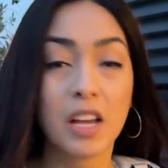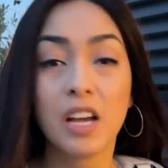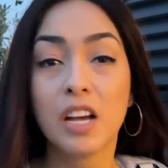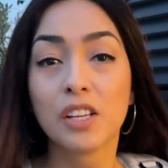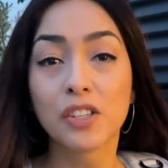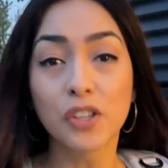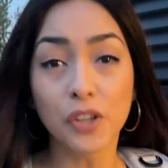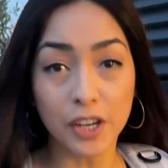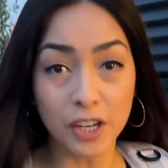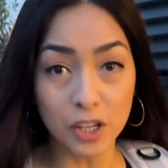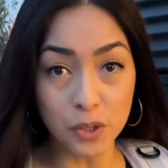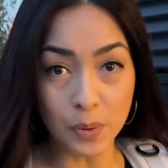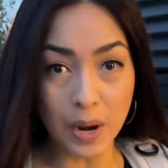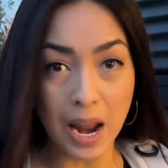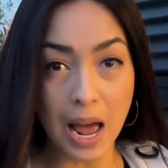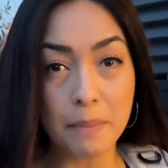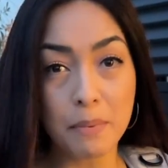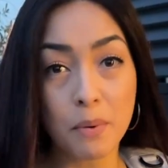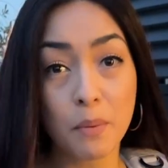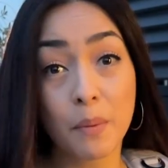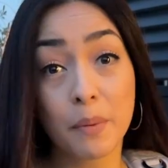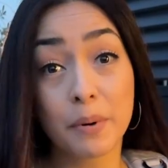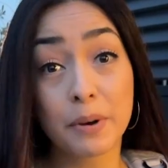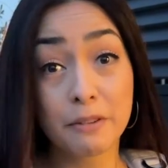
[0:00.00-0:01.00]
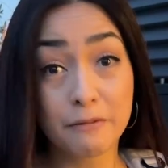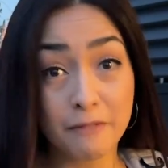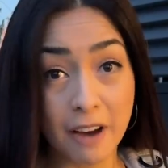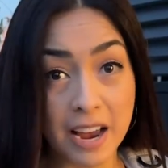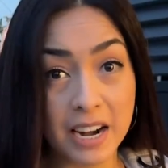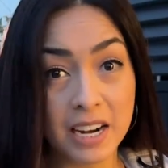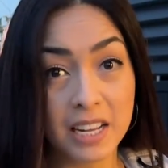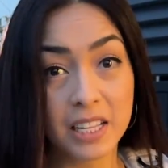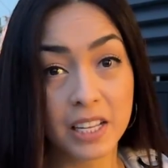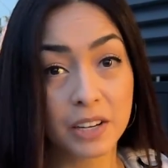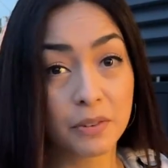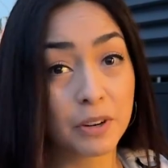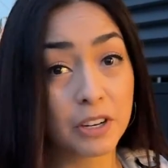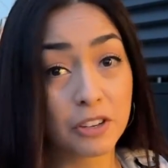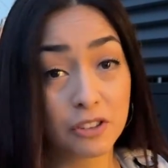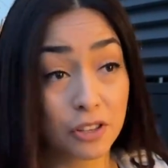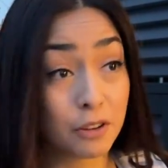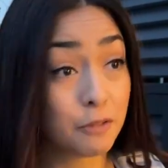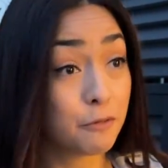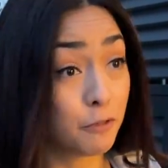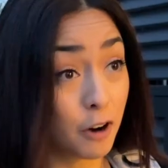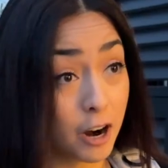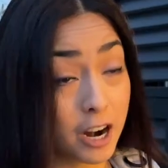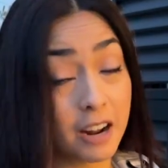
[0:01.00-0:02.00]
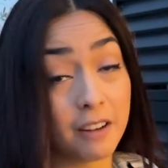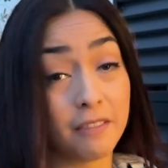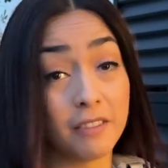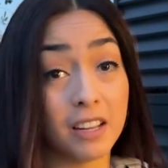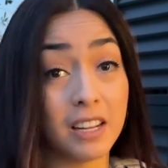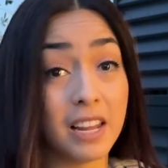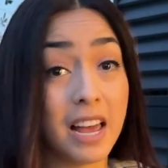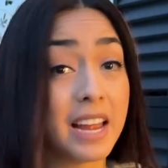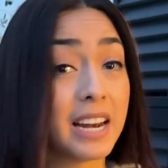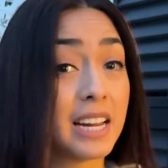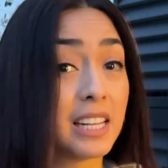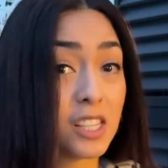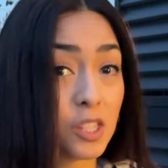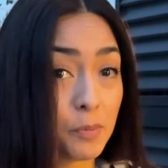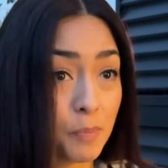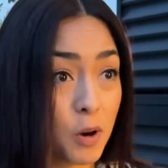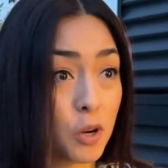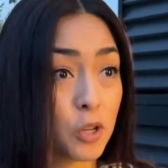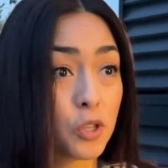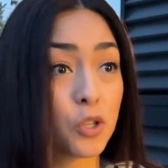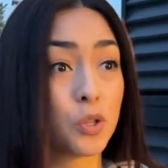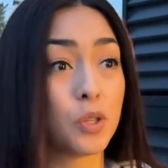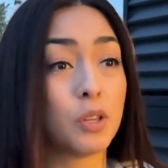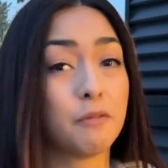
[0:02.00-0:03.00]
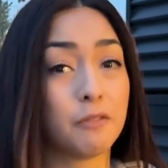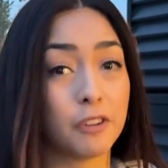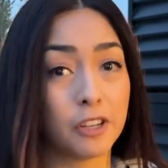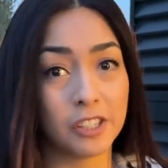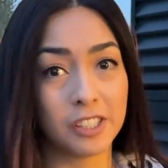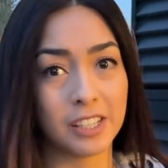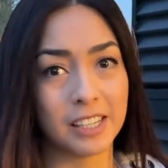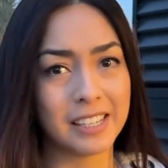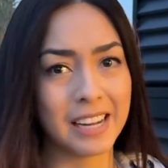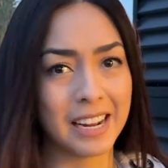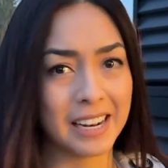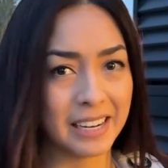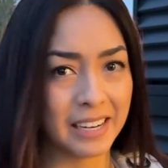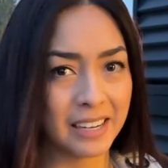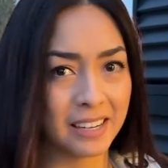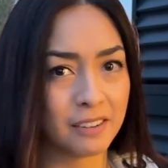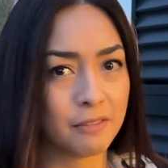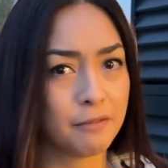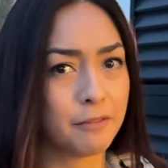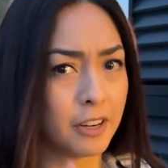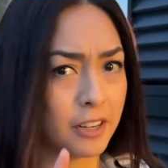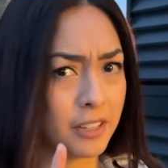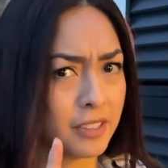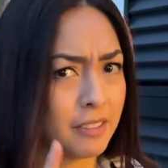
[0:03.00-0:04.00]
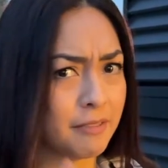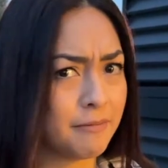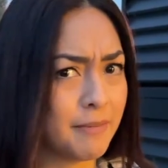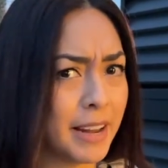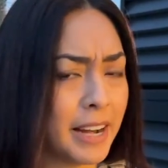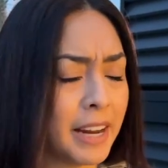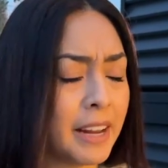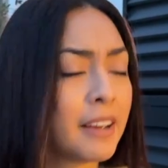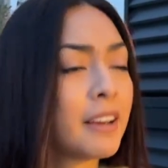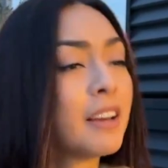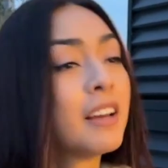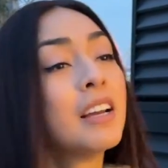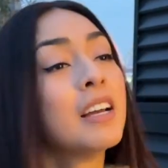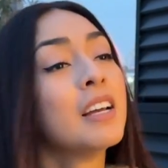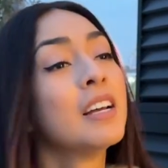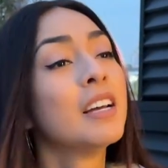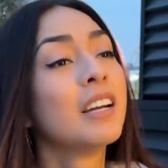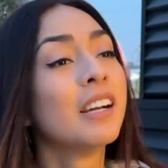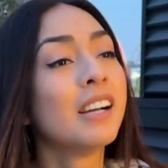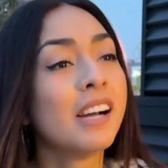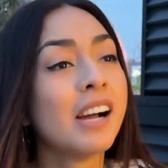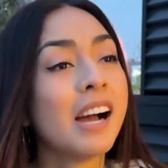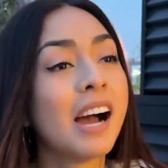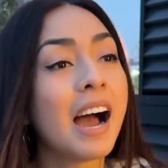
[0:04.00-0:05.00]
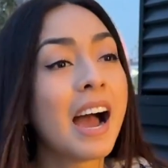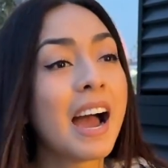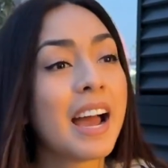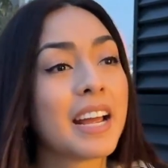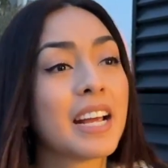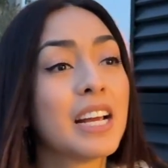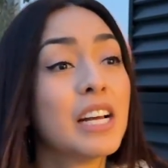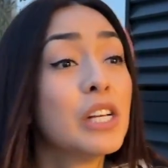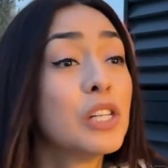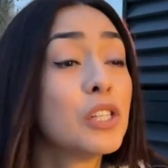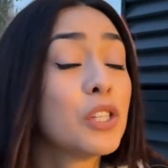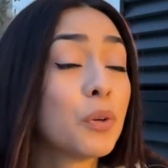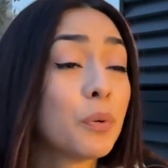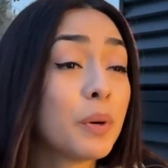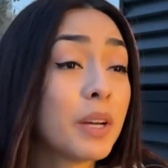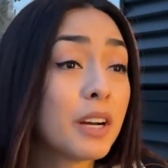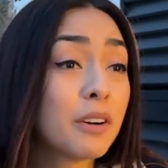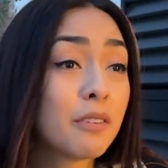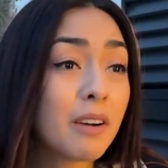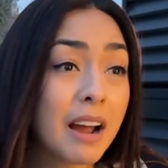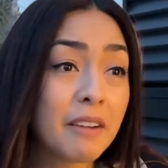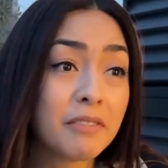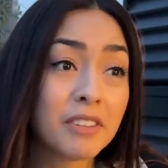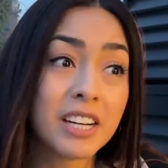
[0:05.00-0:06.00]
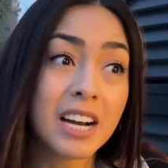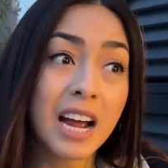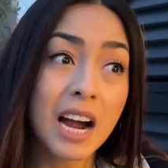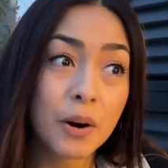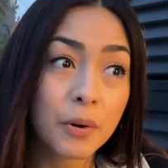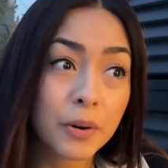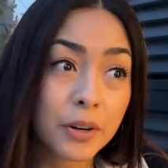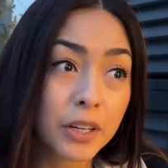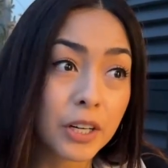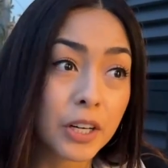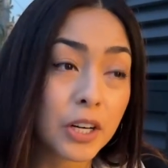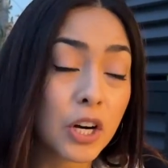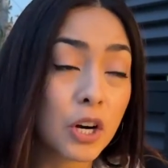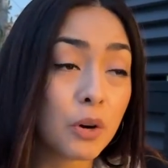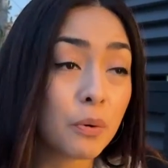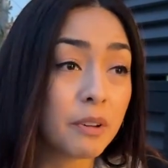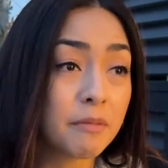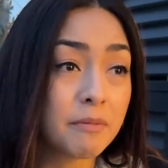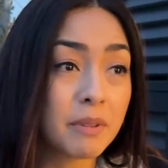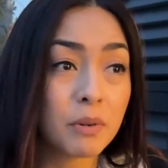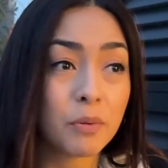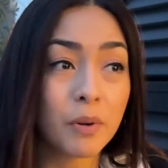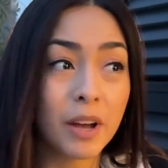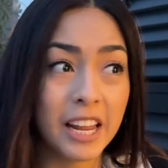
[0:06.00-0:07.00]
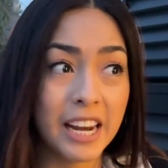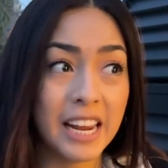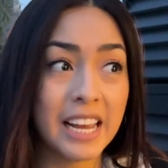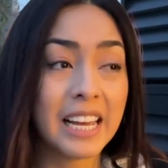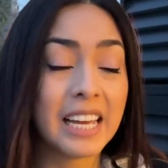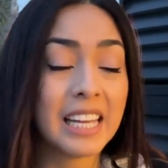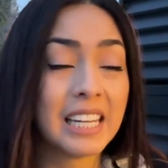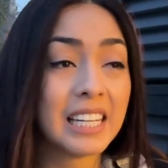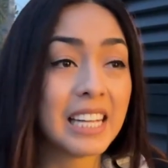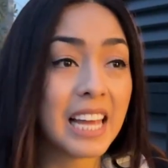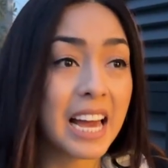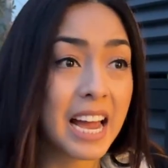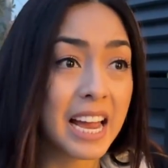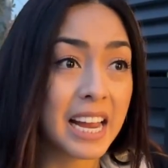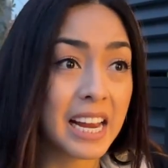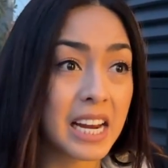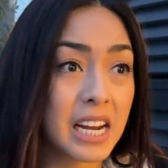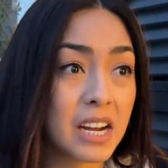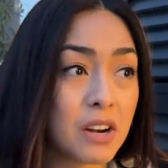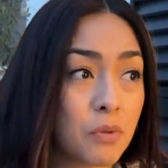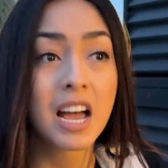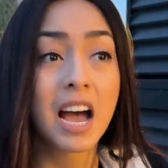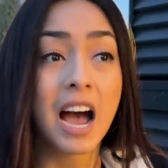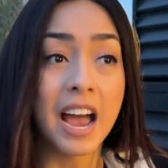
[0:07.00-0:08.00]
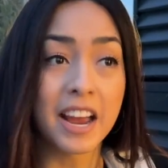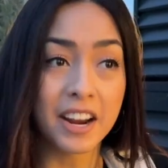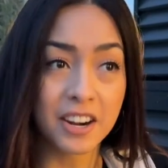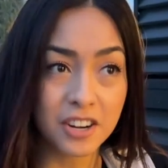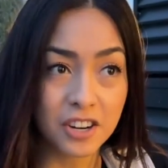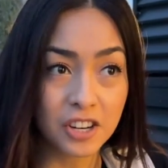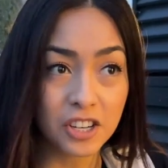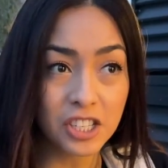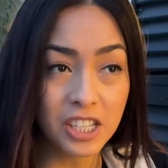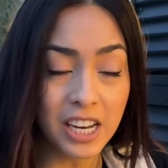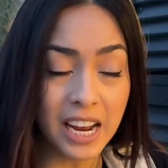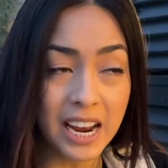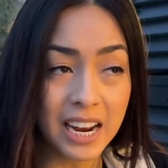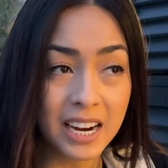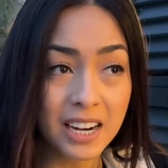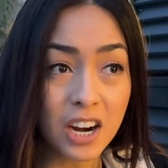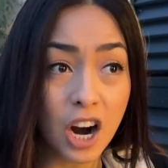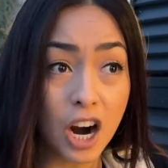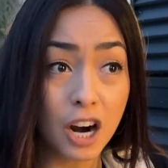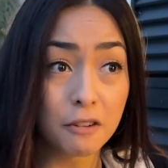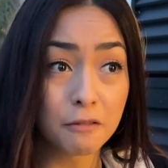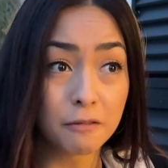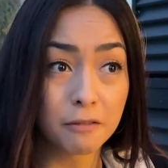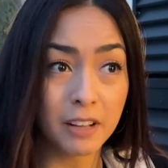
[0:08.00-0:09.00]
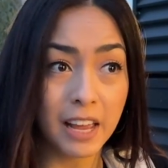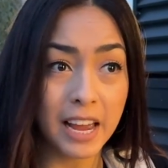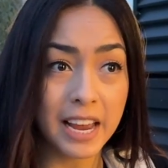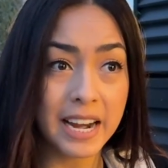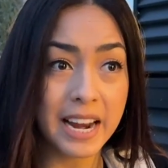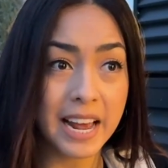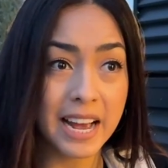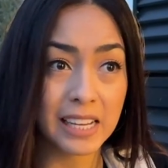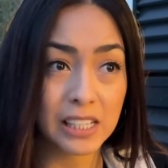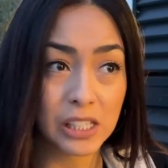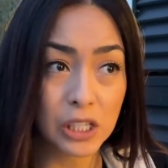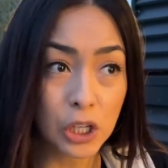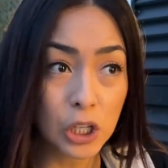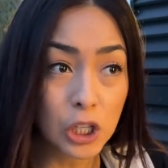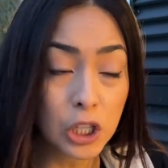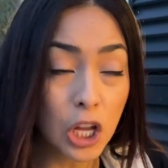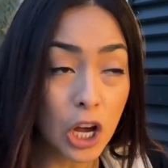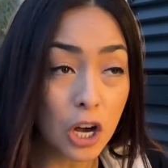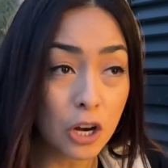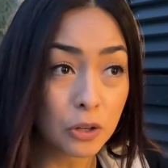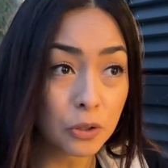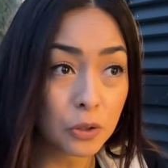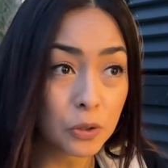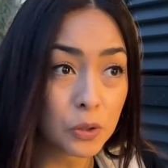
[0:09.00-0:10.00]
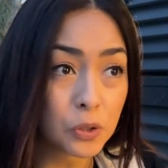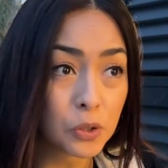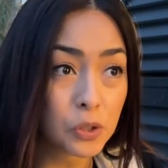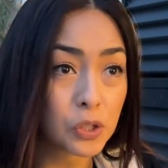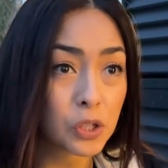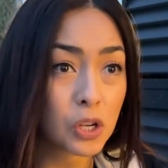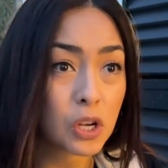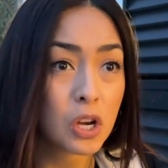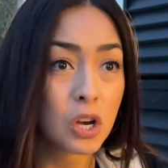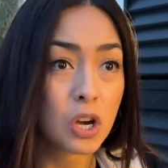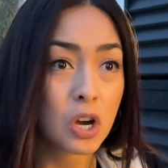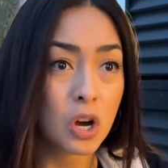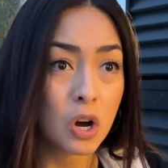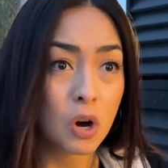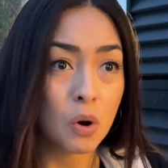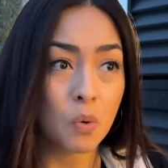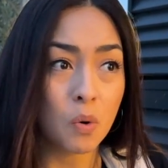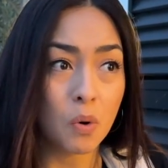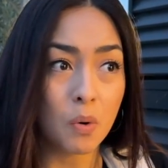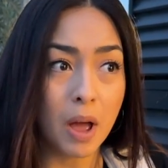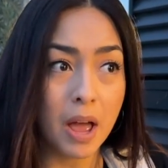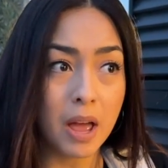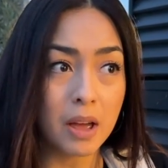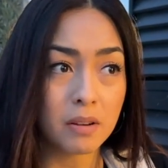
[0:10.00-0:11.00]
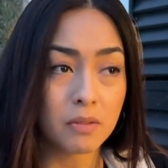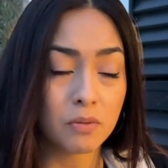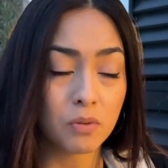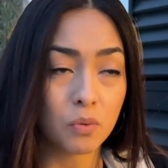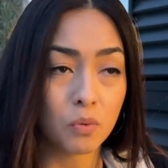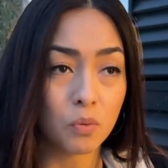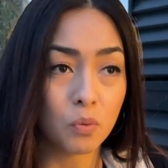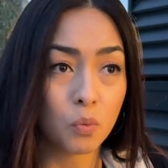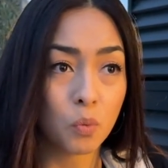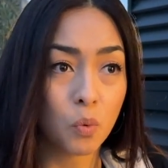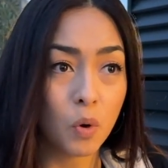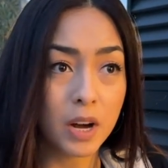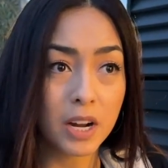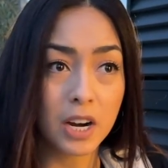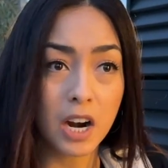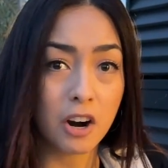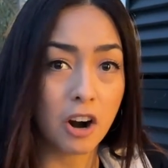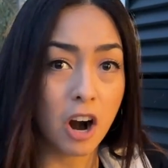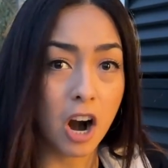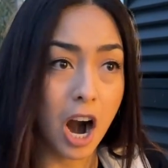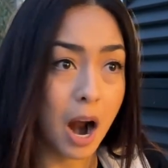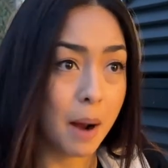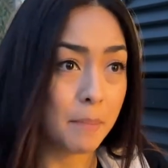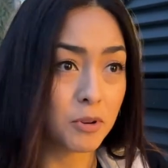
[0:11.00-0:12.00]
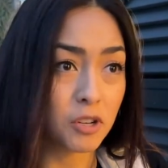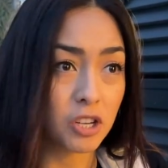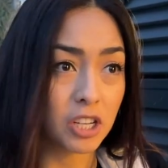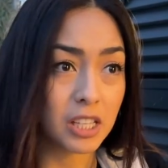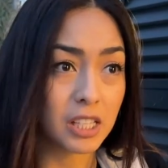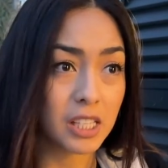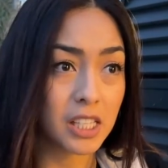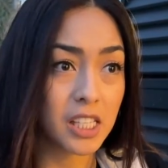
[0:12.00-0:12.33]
So here's what happened when we finally reached the front of the line and spoke to the first attendant, first of many. Hi, so we arrived an hour ago. We've been waiting in line. I understand our flight has closed. What are our options?